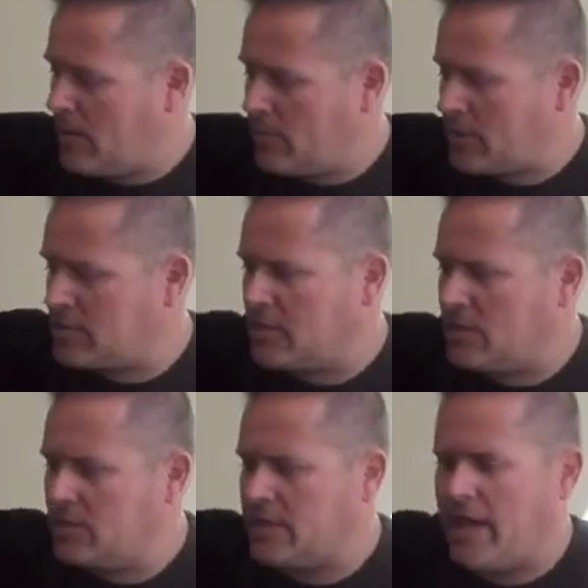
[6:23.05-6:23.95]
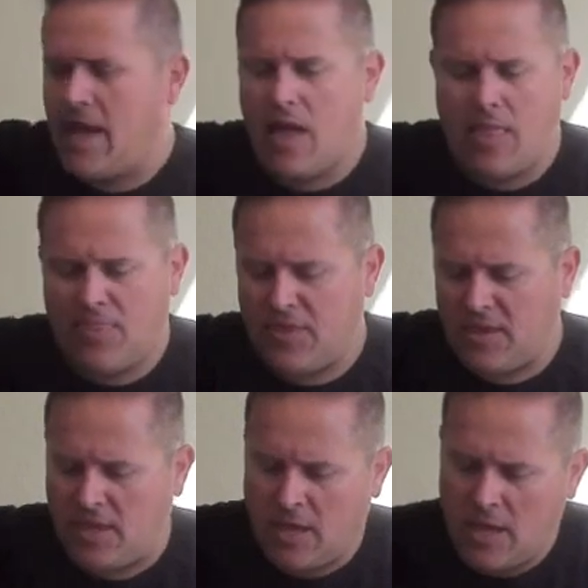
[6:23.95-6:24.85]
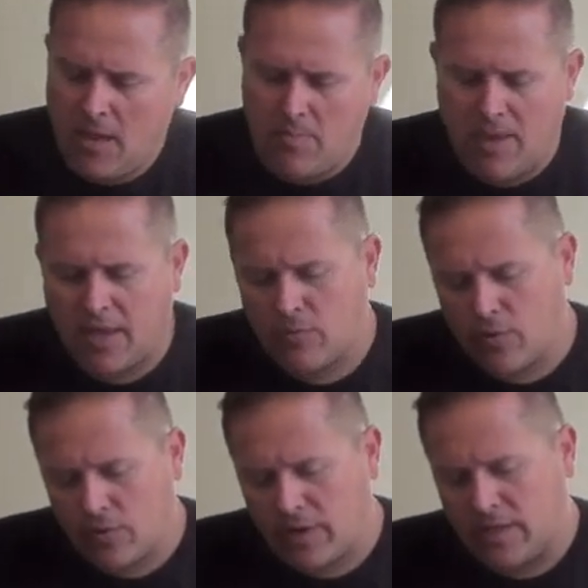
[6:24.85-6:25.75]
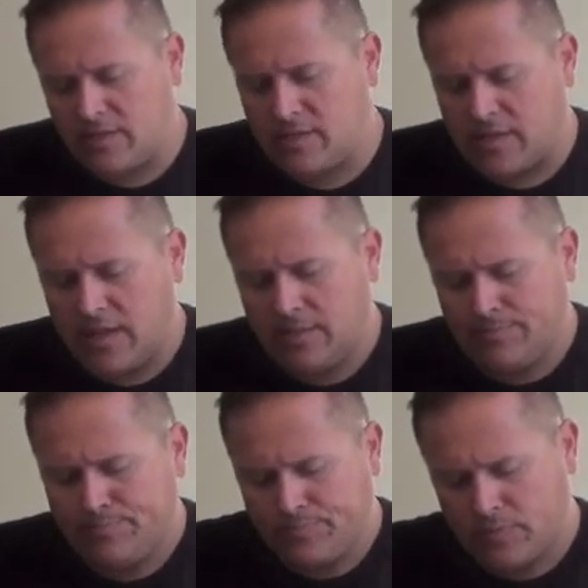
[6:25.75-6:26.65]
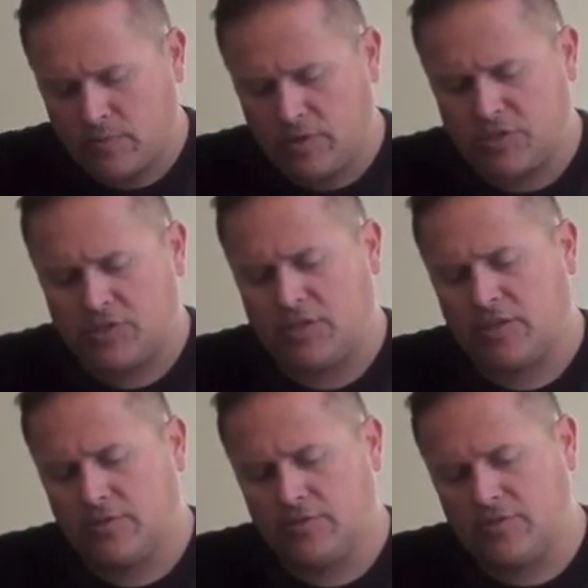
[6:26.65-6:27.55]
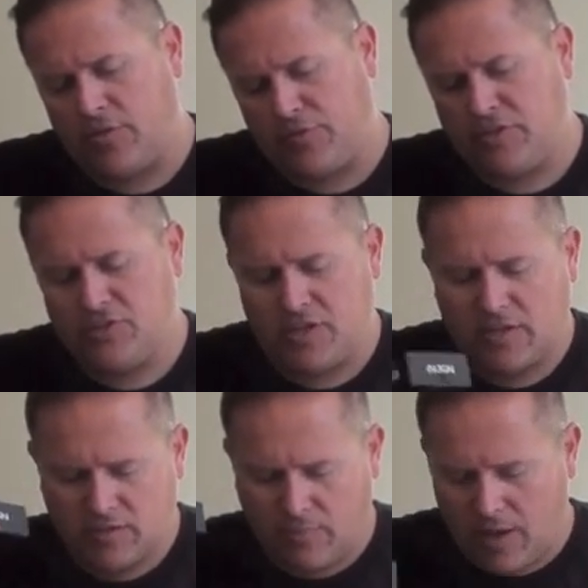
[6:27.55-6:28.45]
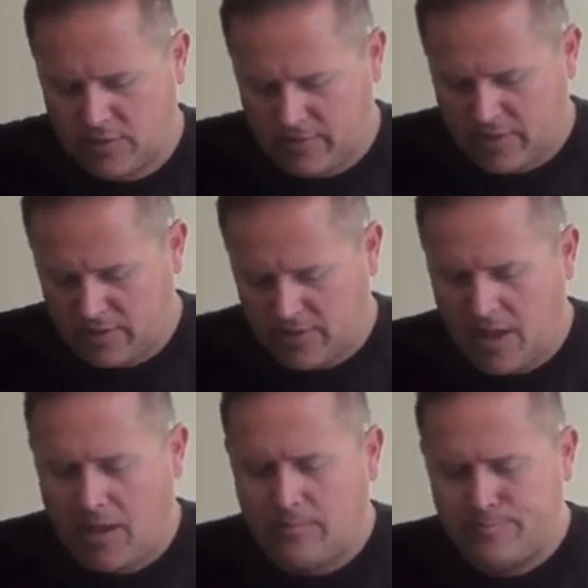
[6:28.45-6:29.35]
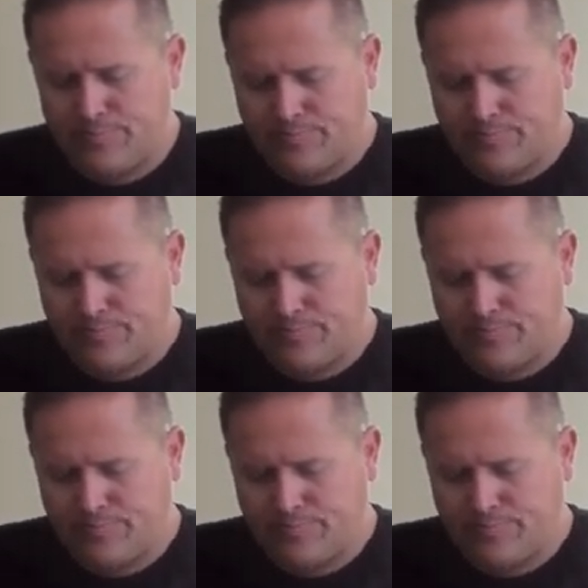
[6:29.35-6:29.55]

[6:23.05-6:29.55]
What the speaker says: Now we're going to take a look at the main rotor head set, which includes a 3GX box right at the top.